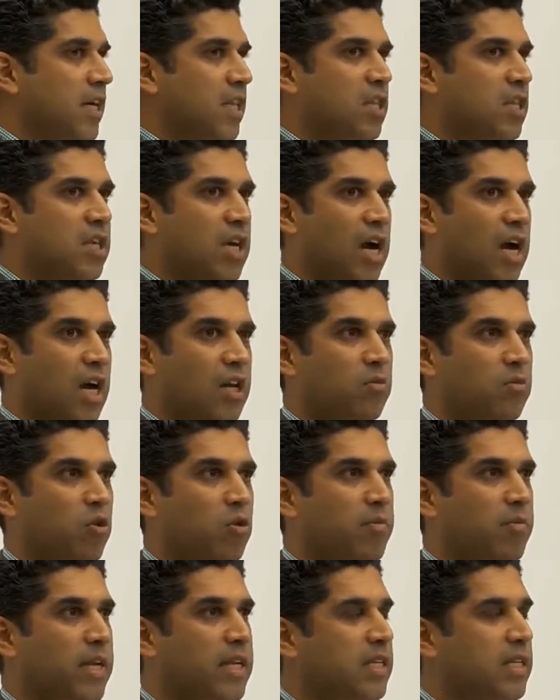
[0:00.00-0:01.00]
Dhyana
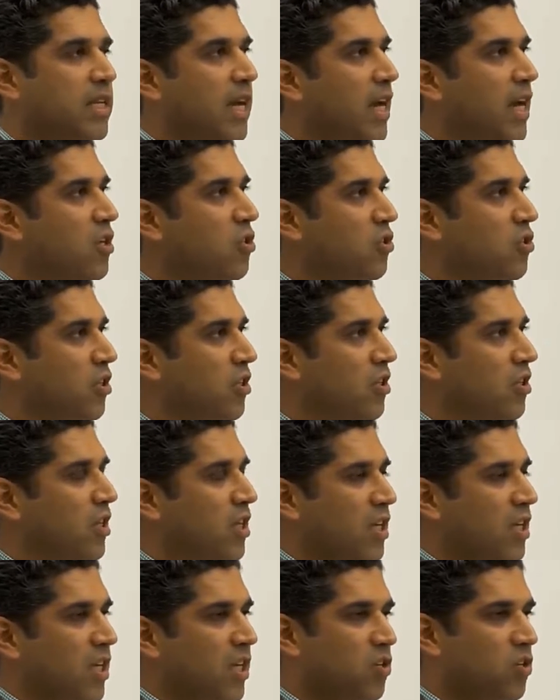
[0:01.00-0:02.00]
or meditation
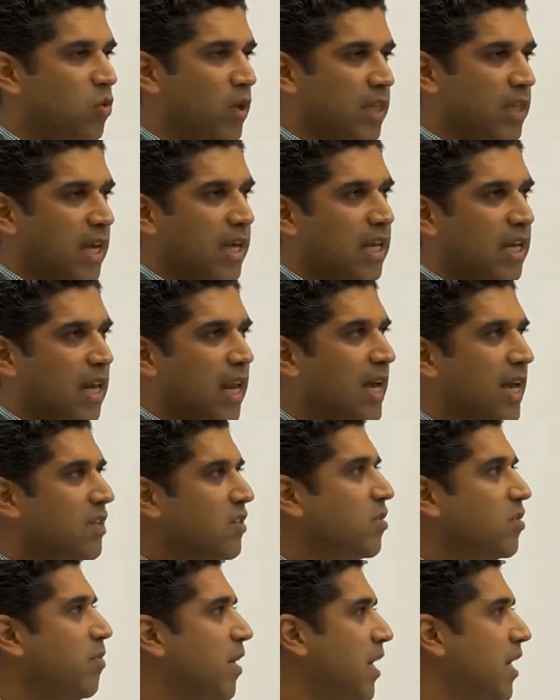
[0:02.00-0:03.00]
is when that
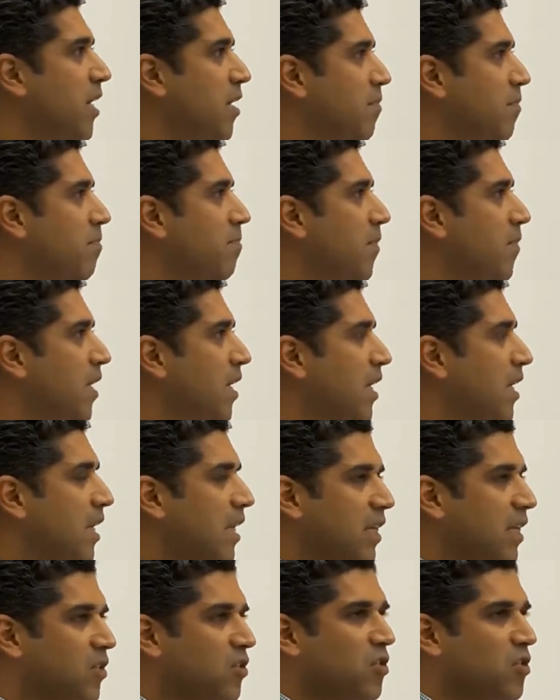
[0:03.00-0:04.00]
laser beam
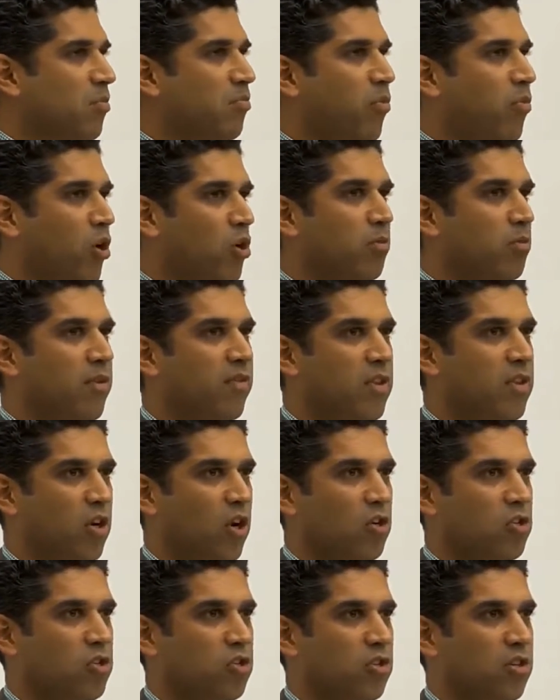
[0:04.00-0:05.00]
hits the bottom of the
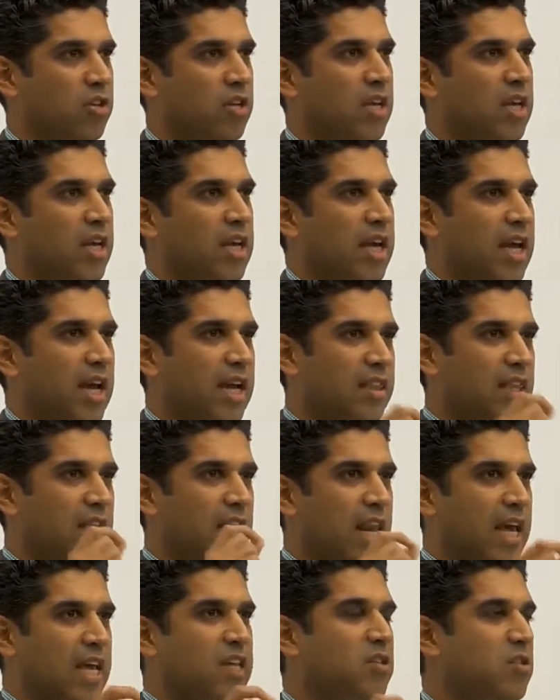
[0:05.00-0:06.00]
ocean and the
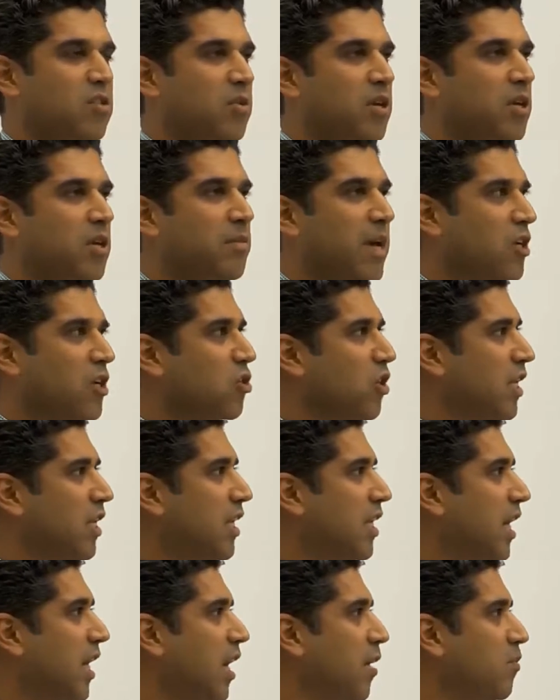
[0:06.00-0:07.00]
laser beam actually
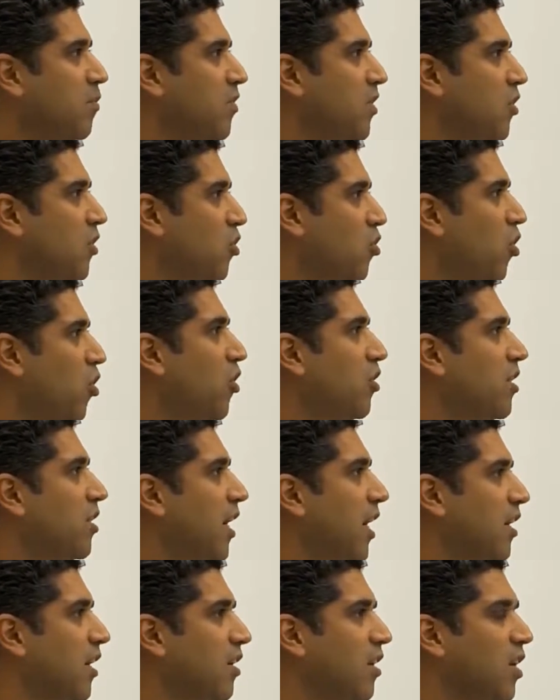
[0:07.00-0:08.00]
comes into
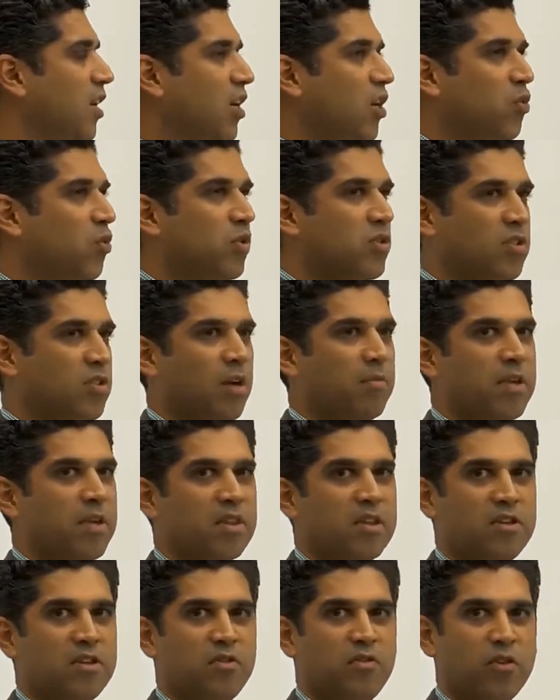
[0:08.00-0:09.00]
contact with something
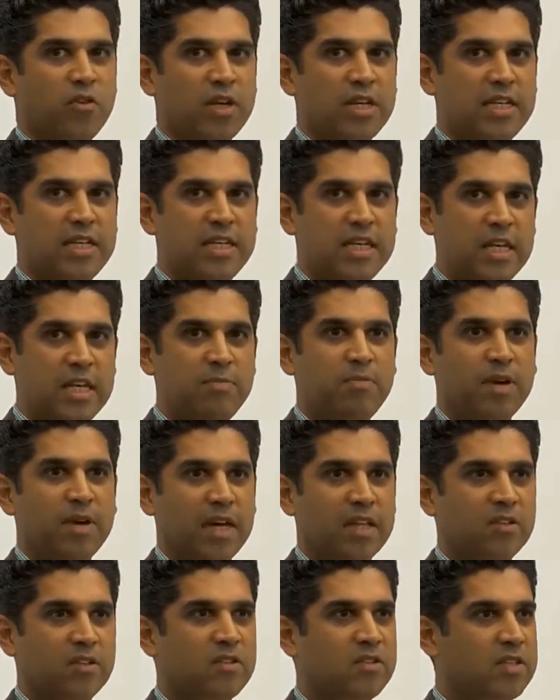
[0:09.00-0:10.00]
that is very deep
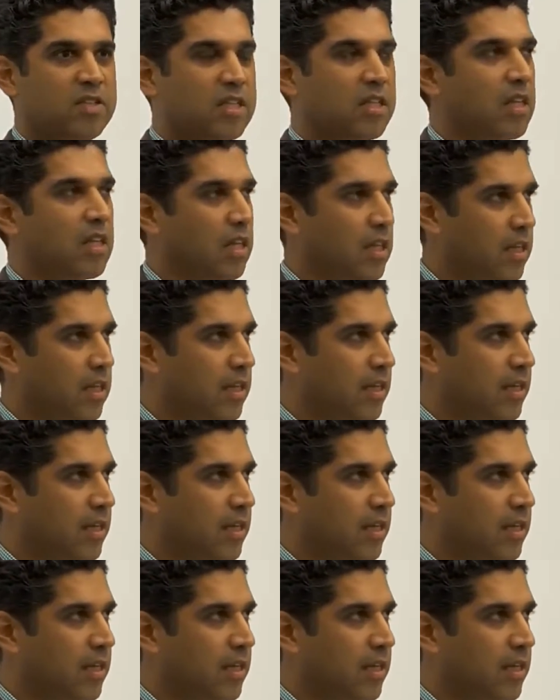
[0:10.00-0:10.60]
and still.